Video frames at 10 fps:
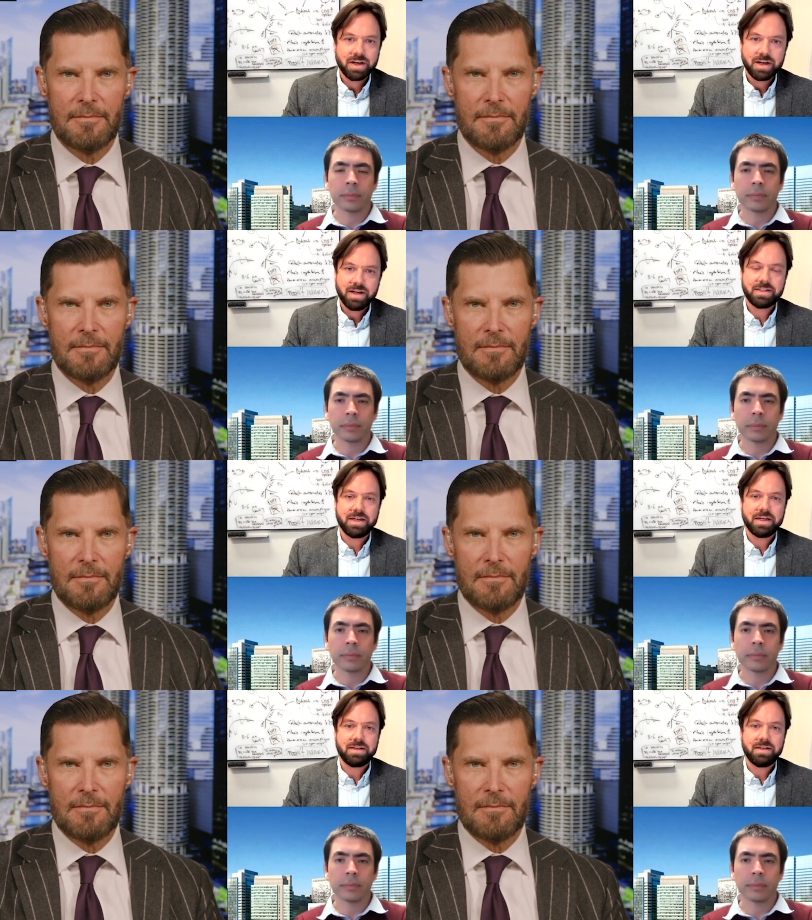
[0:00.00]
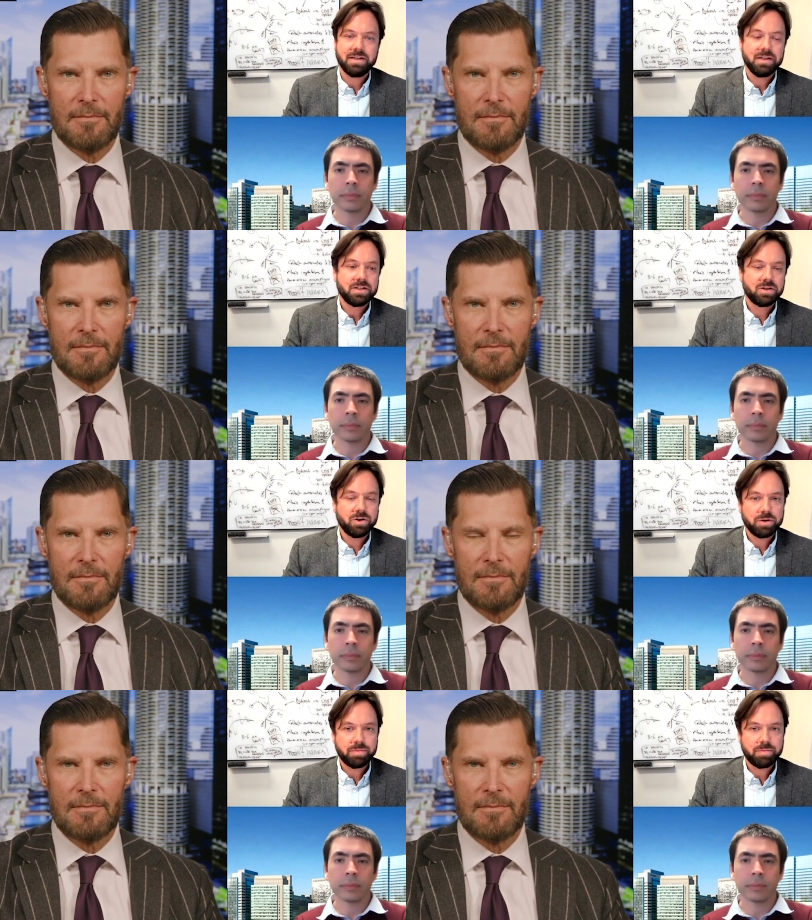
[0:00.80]
Speaker 1: Exactly. So,
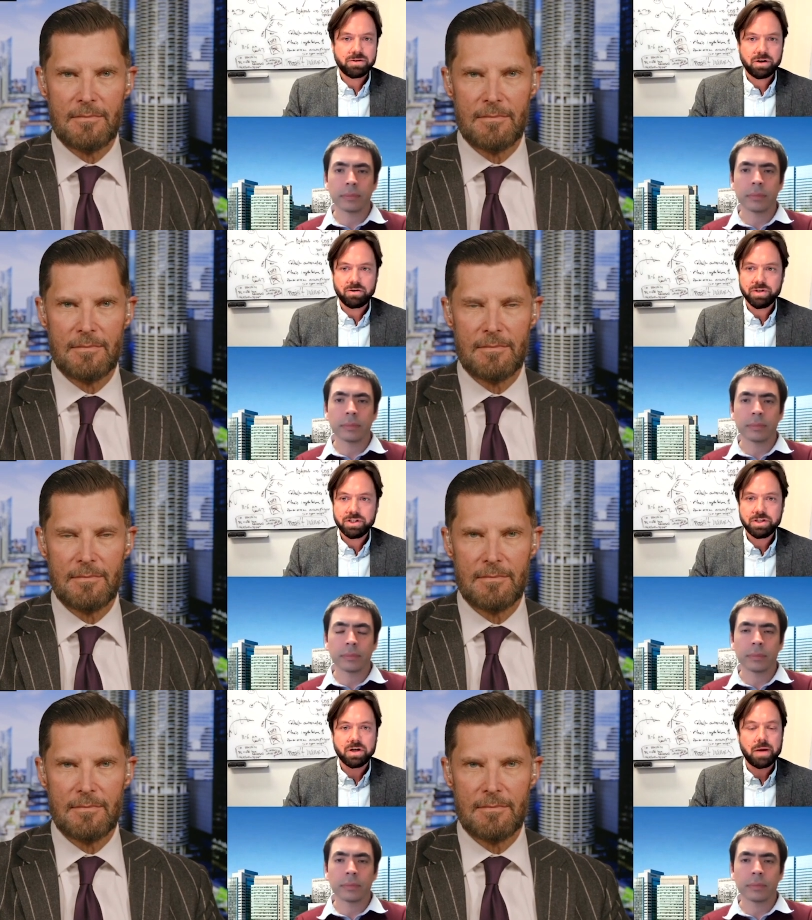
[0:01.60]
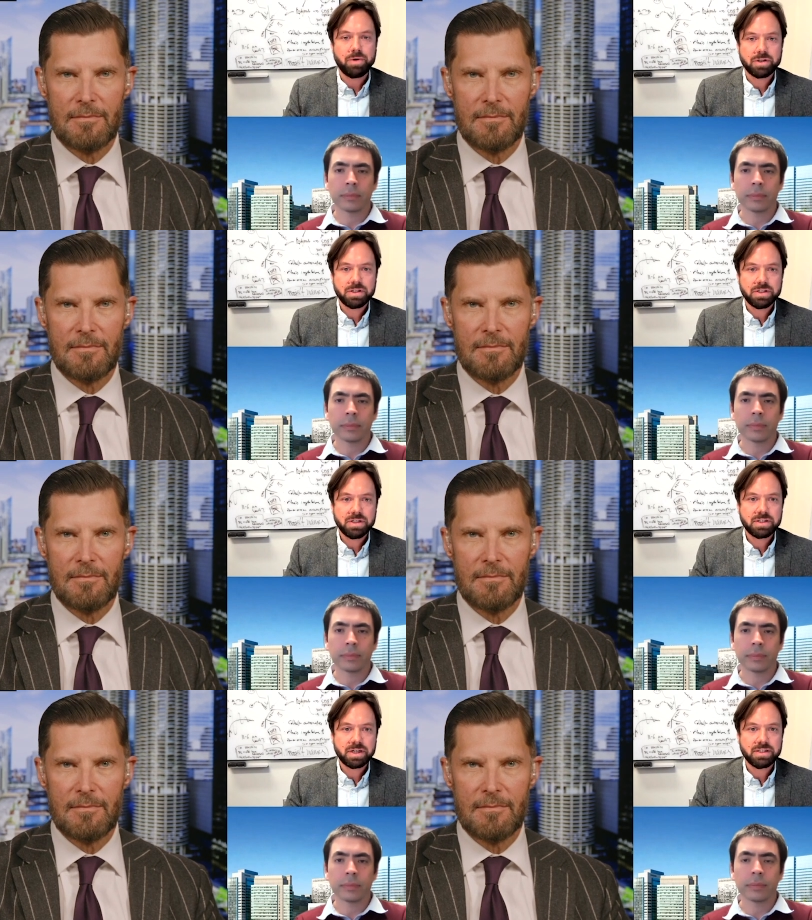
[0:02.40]
going back to our original
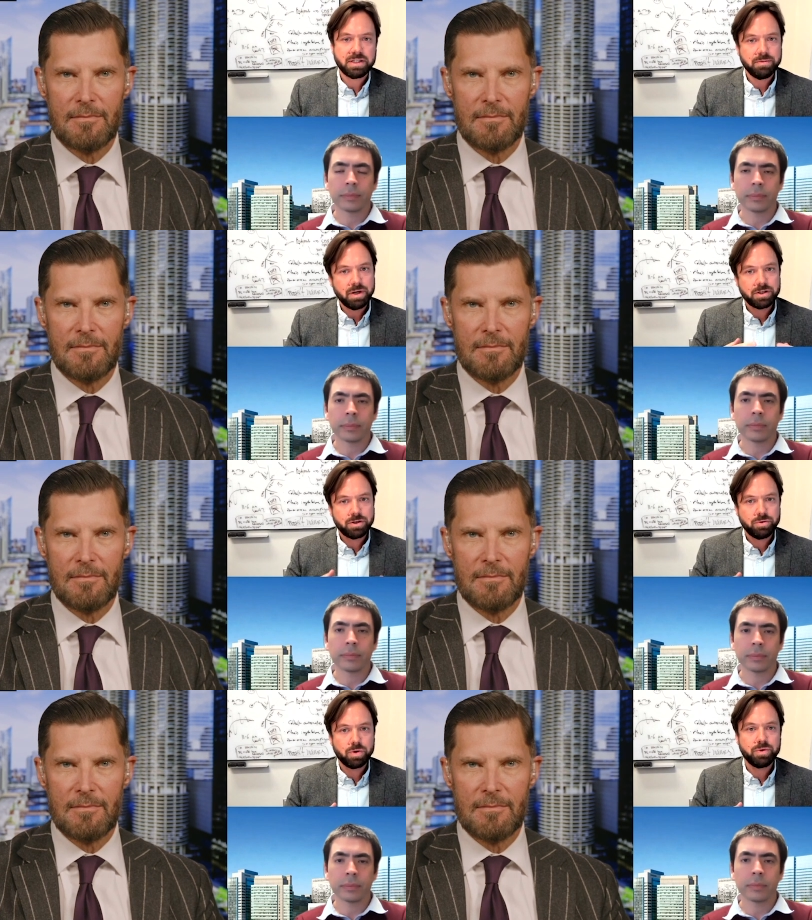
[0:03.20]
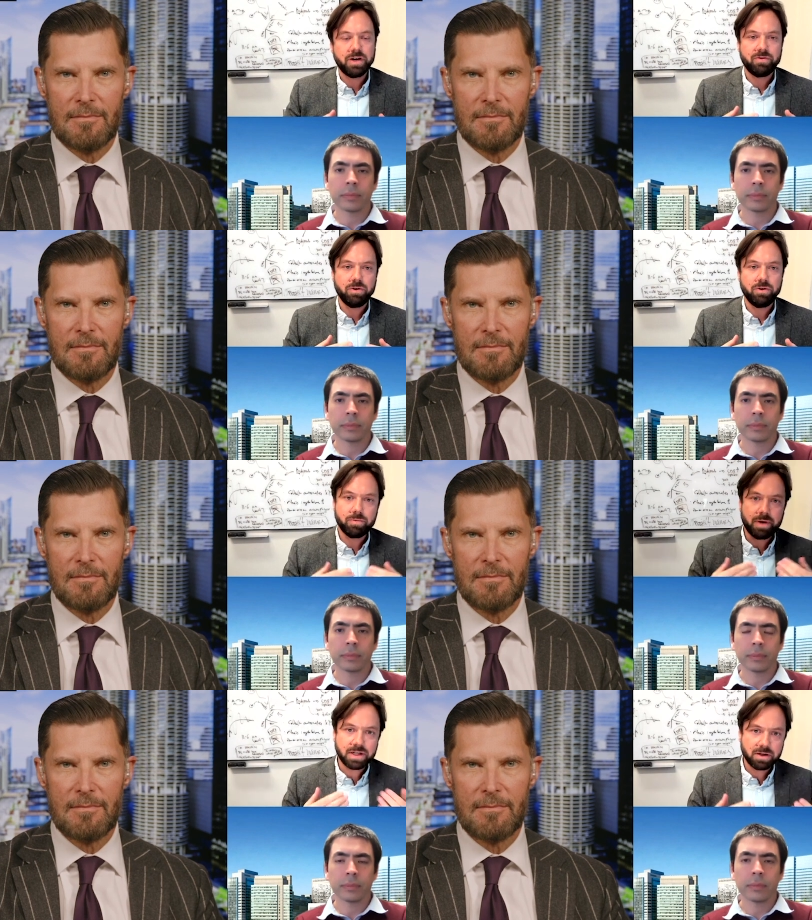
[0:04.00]
hypothesis, that's similar to what we have learned
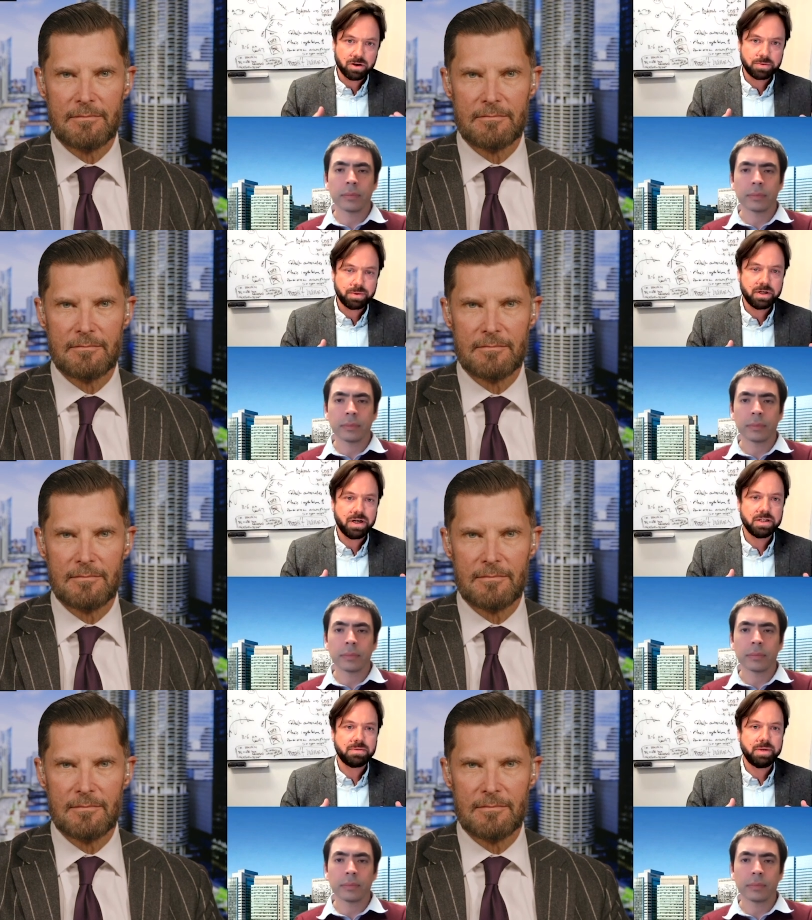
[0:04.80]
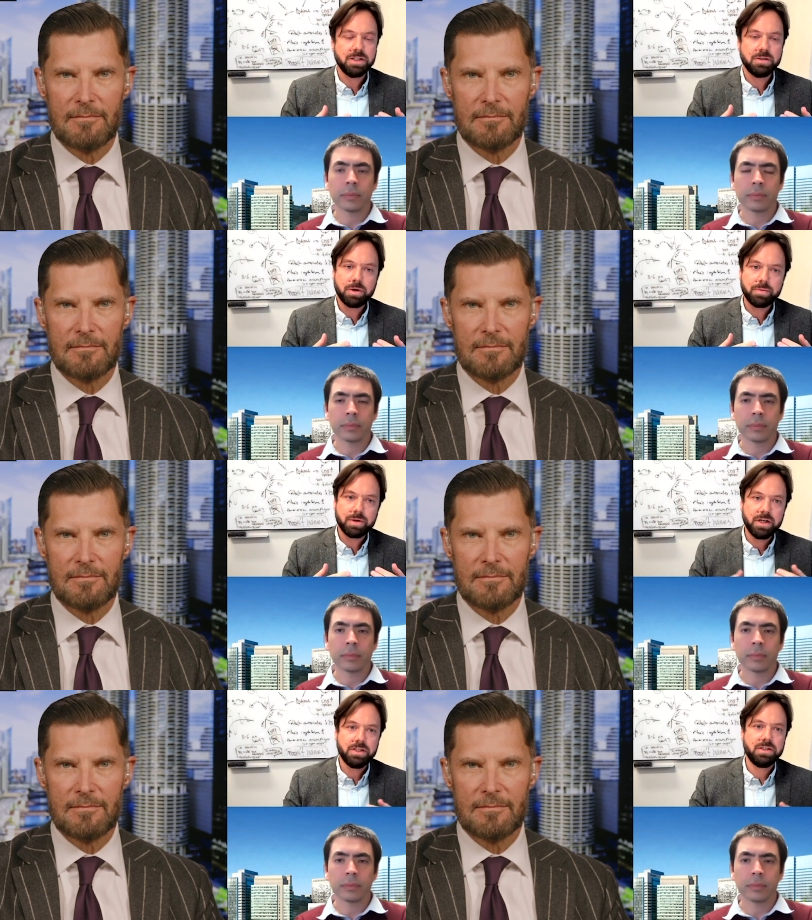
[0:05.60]
from other hospitalized patient
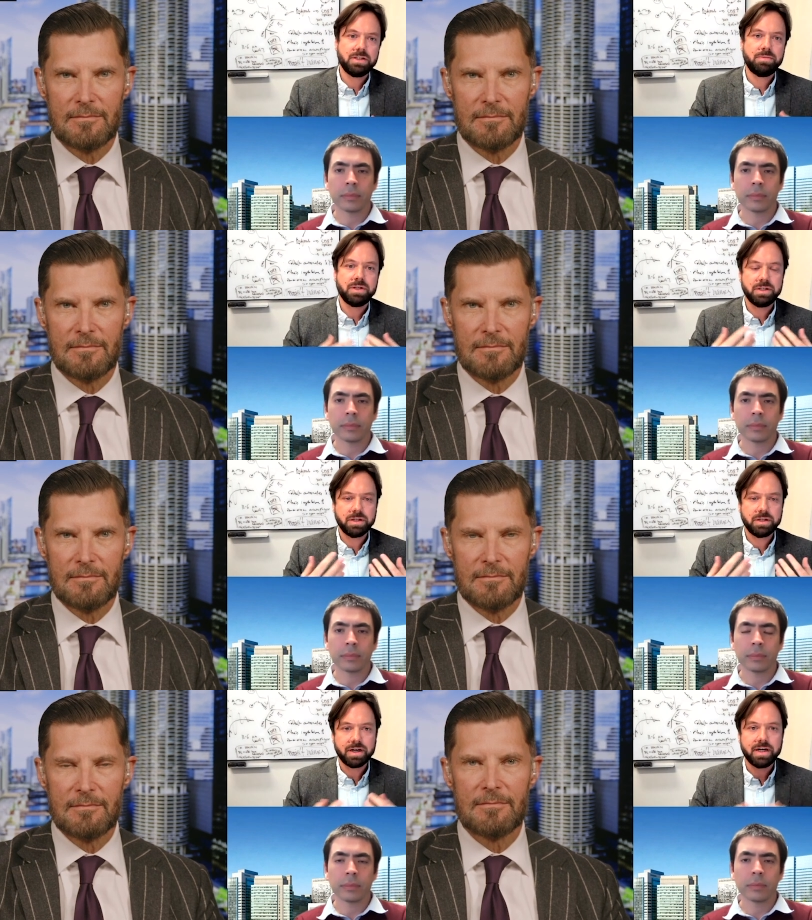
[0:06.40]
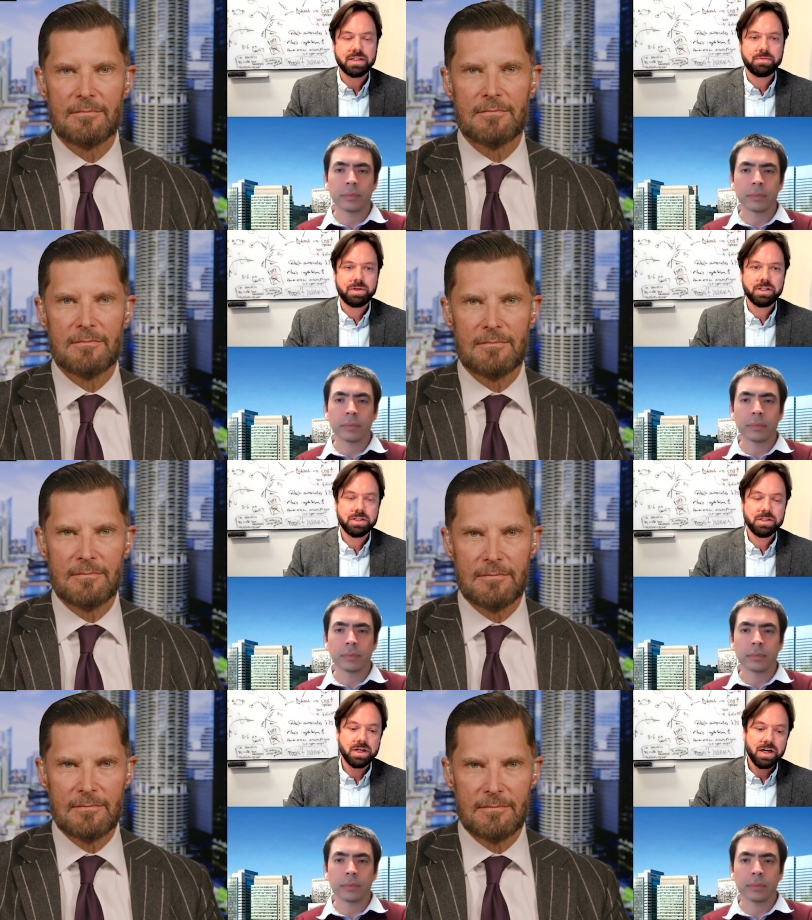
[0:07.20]
populations, in particular cancer
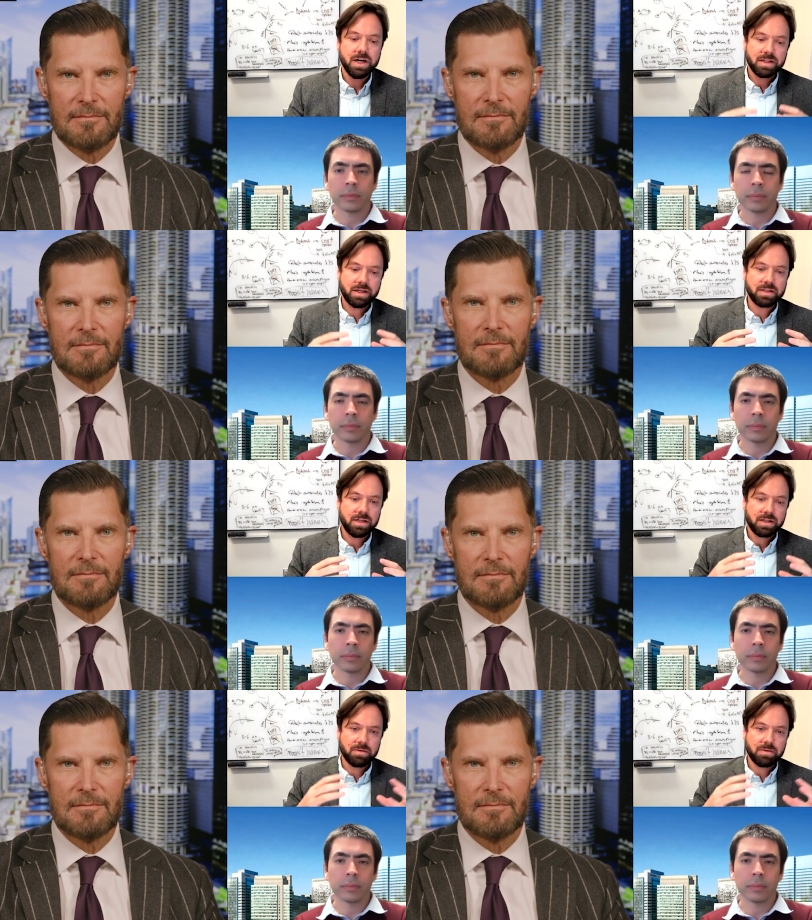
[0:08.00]
patients, that the